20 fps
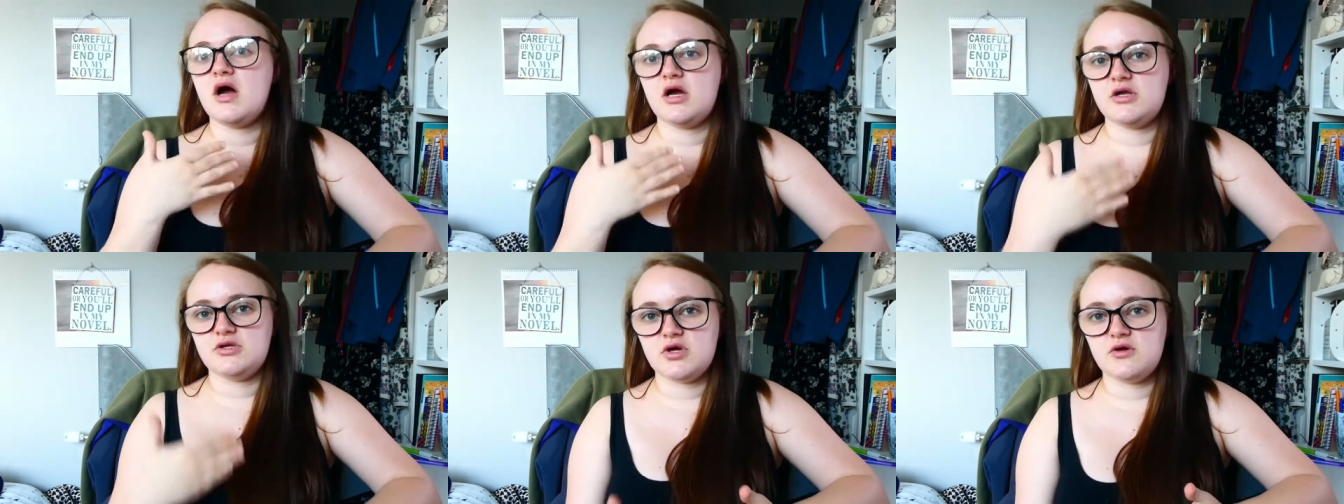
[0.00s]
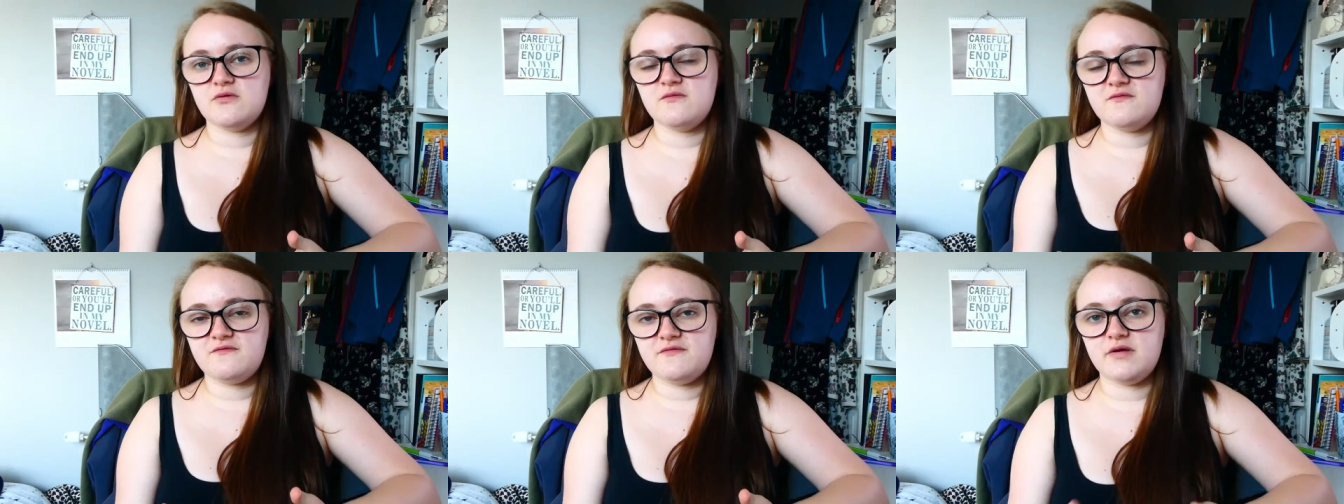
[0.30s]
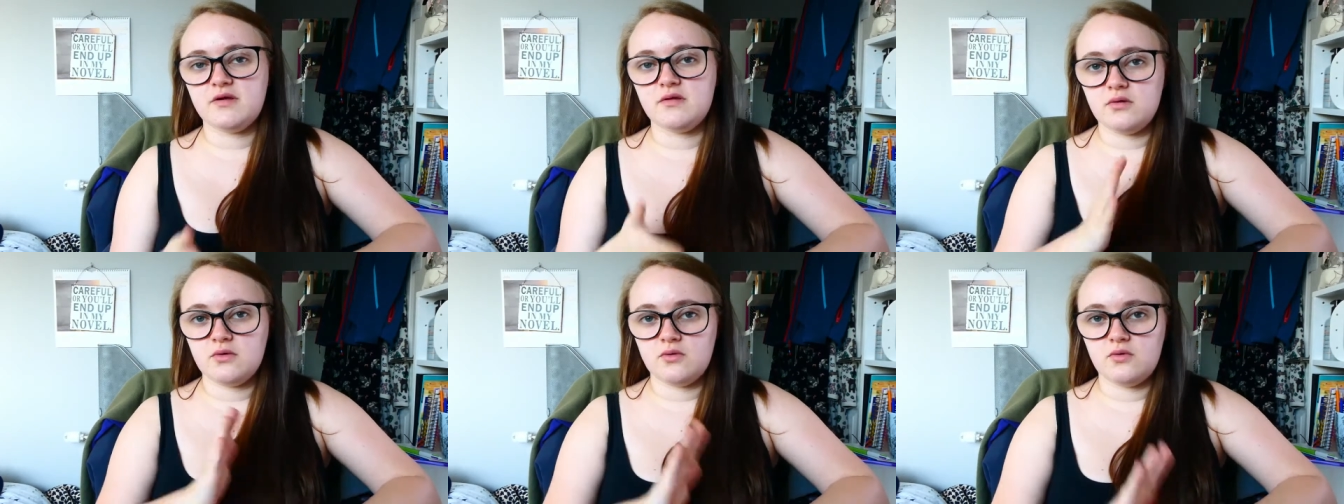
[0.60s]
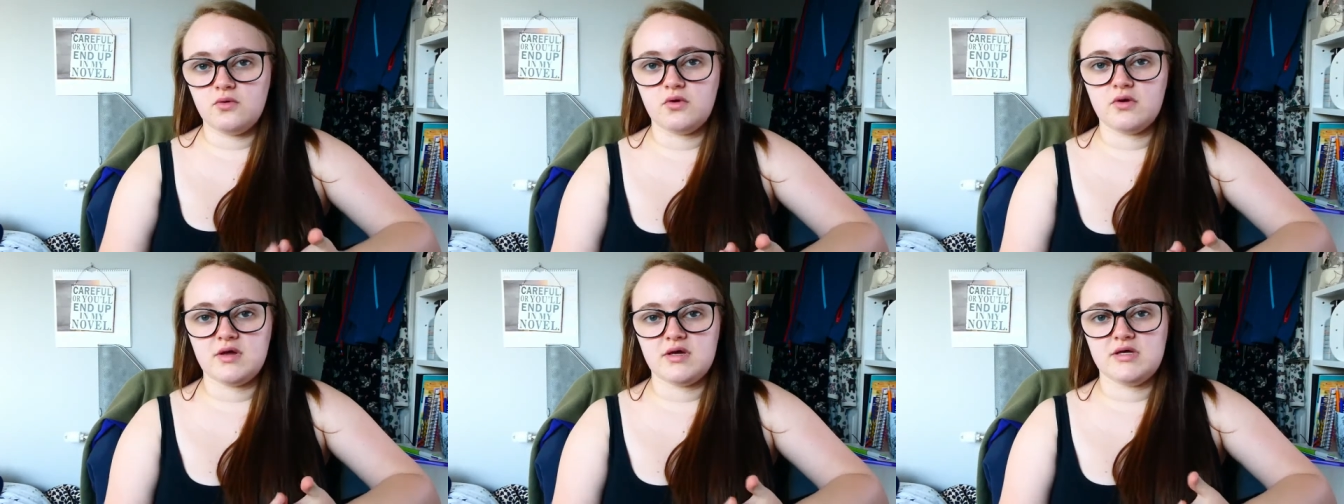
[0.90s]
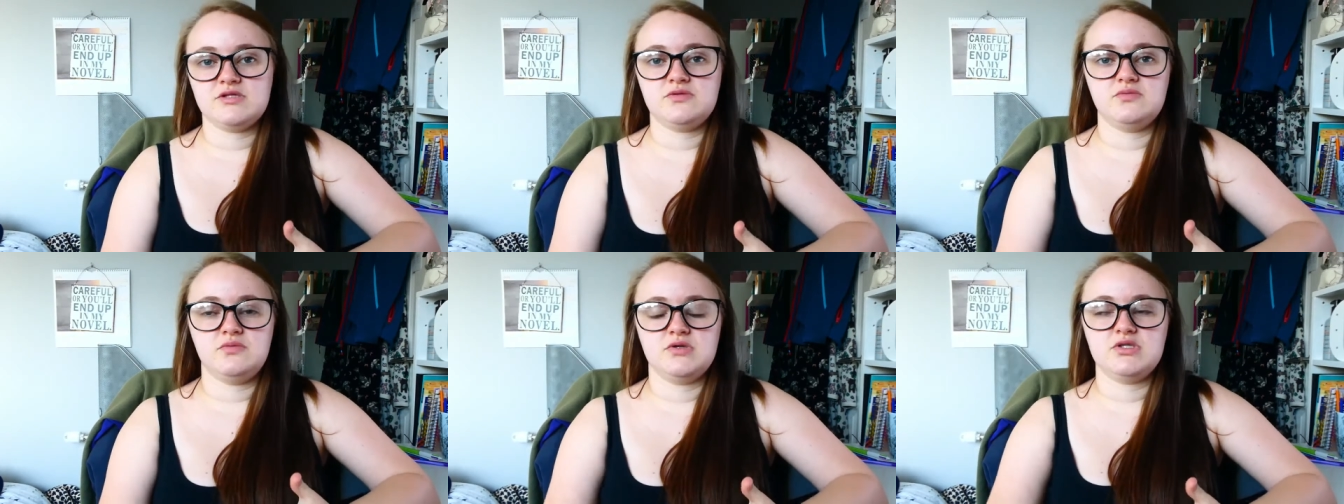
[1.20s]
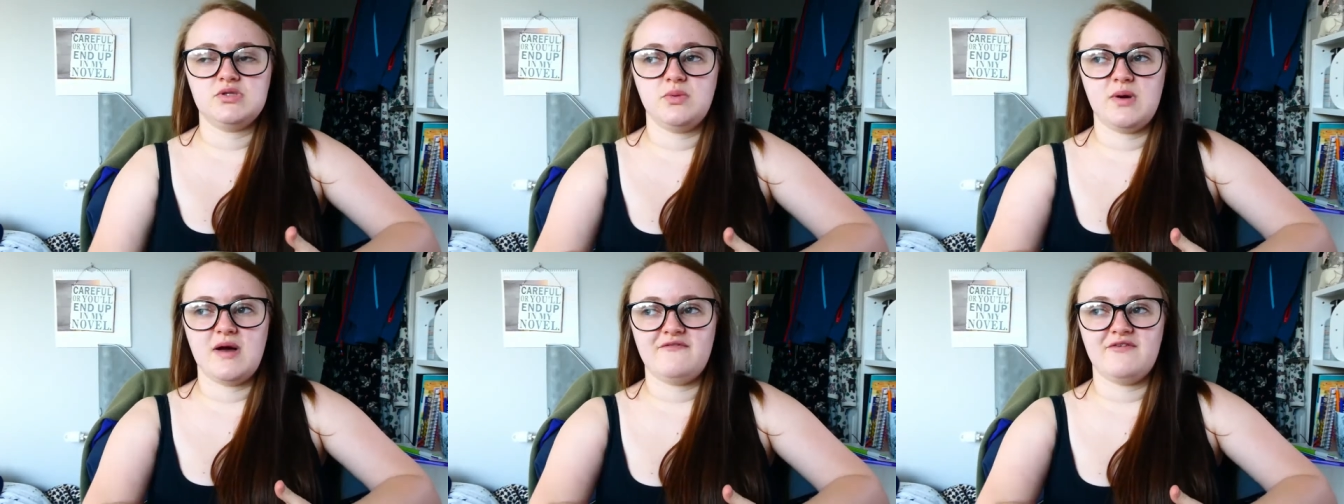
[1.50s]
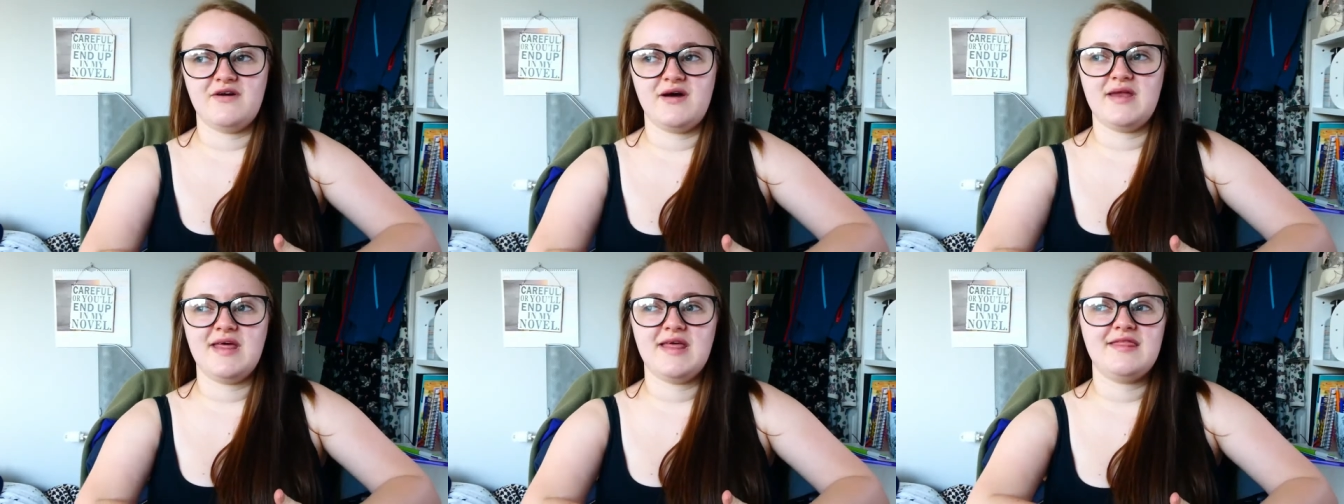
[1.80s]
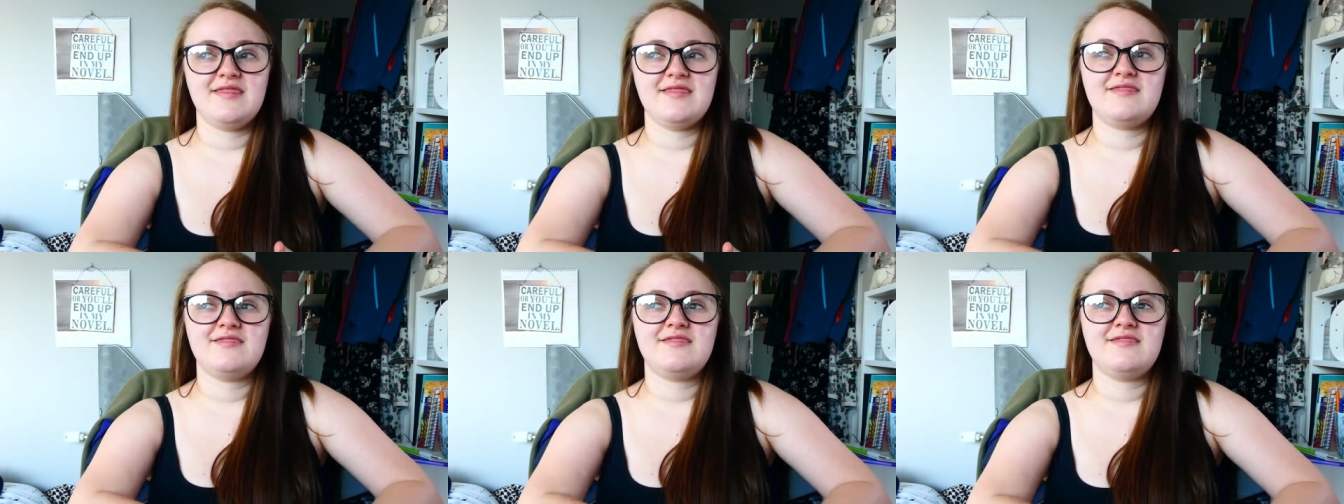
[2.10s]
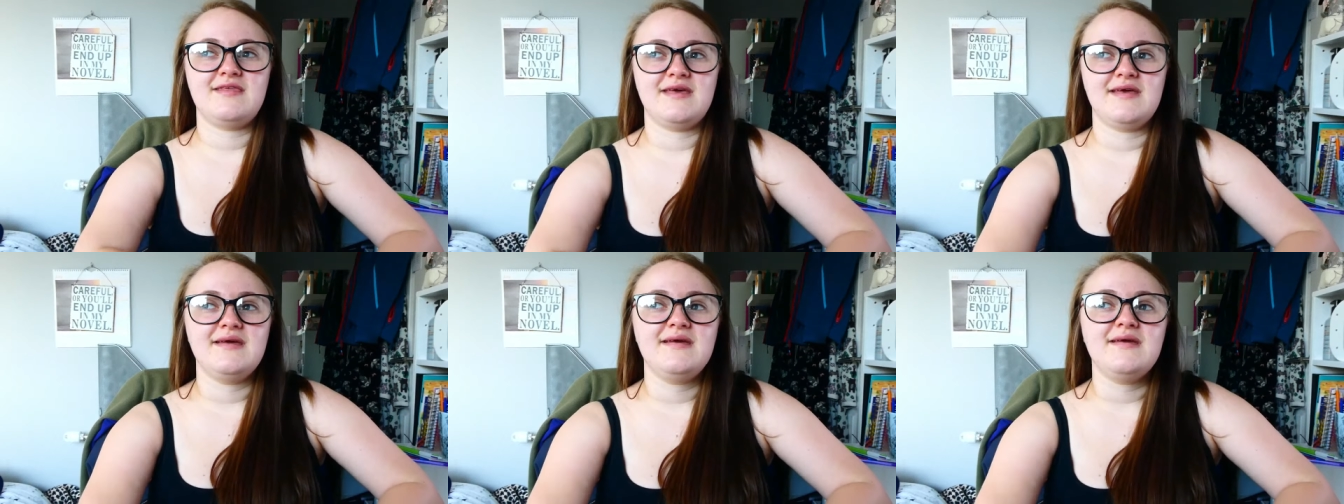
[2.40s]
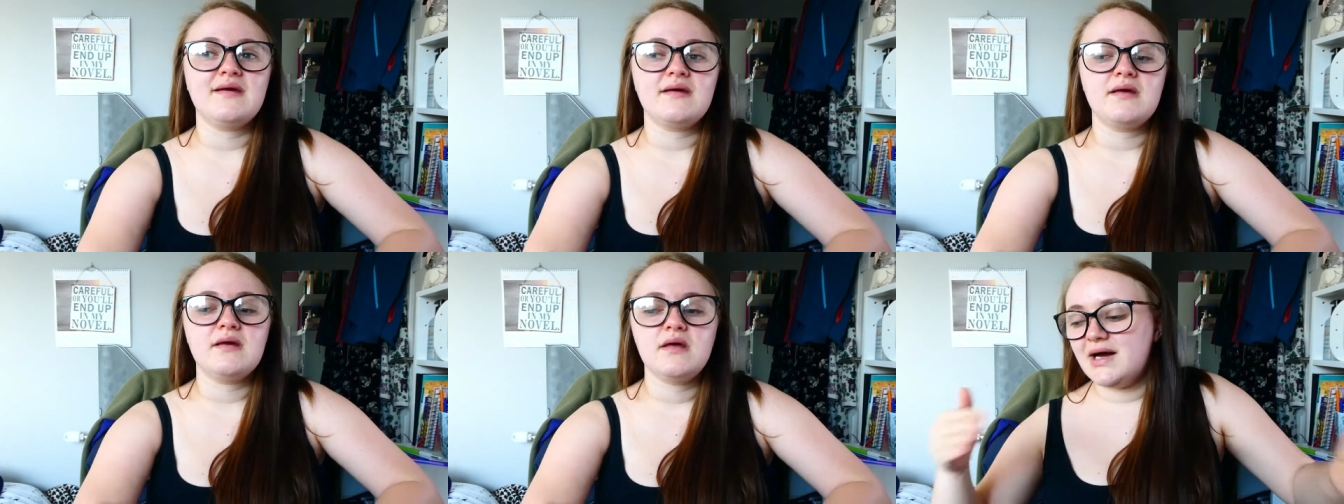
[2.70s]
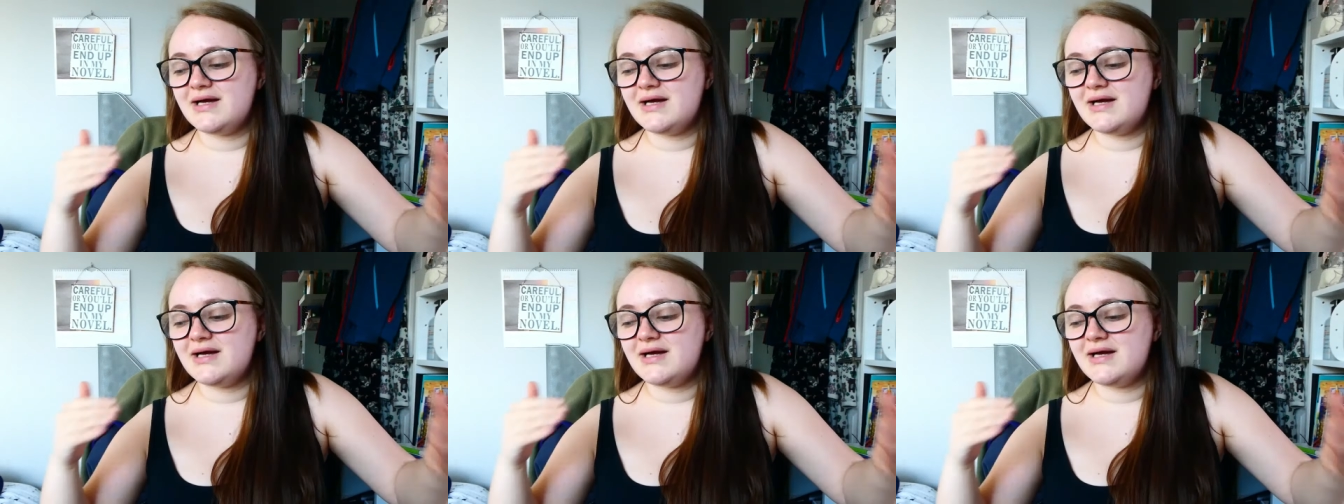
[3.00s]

I don't feel organised whatsoever and I think.